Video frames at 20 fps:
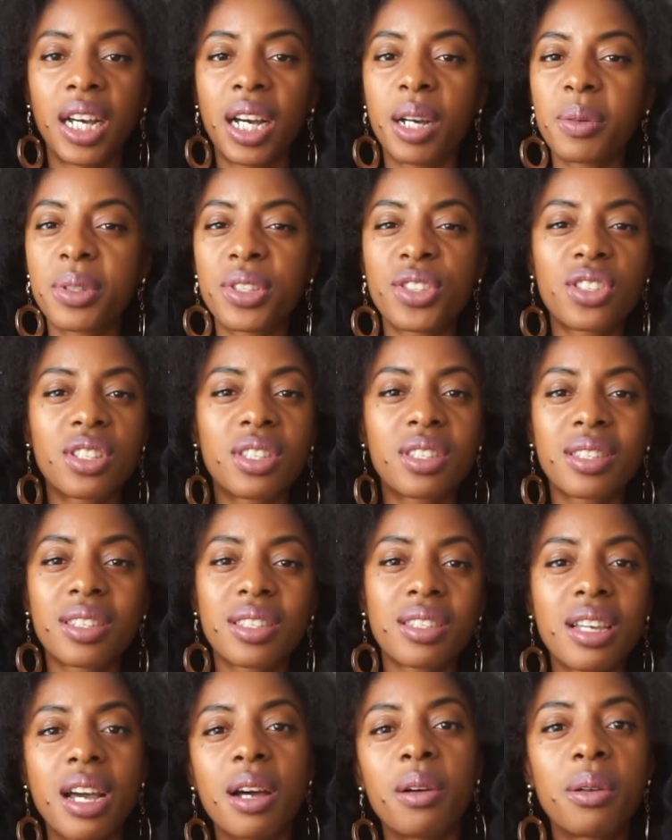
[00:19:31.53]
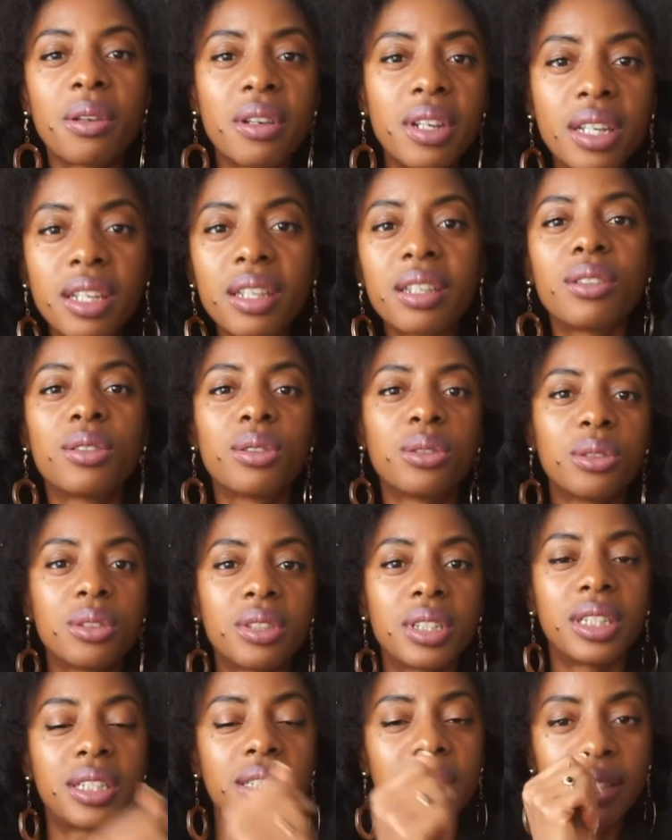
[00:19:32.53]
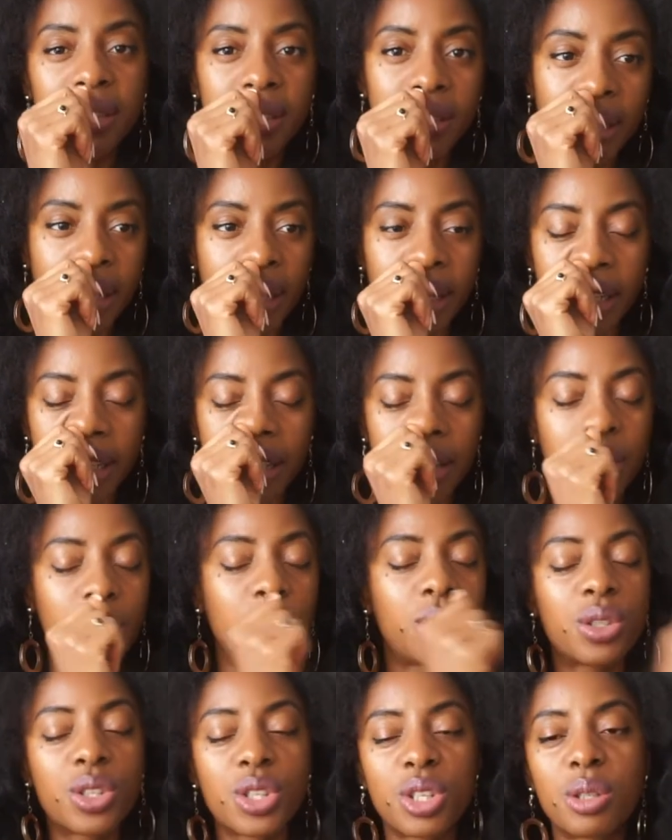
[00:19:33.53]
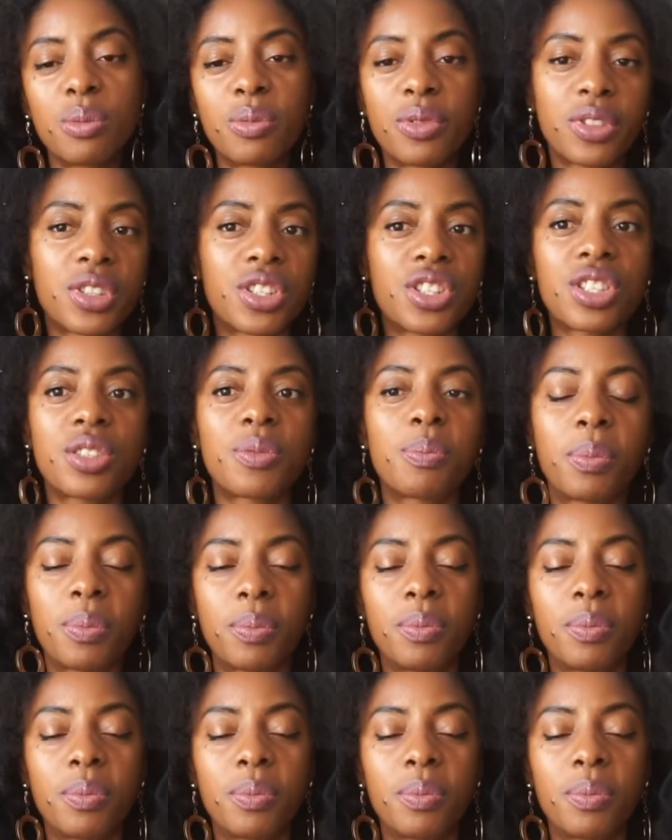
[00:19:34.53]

I was just scouring Google and YouTube for just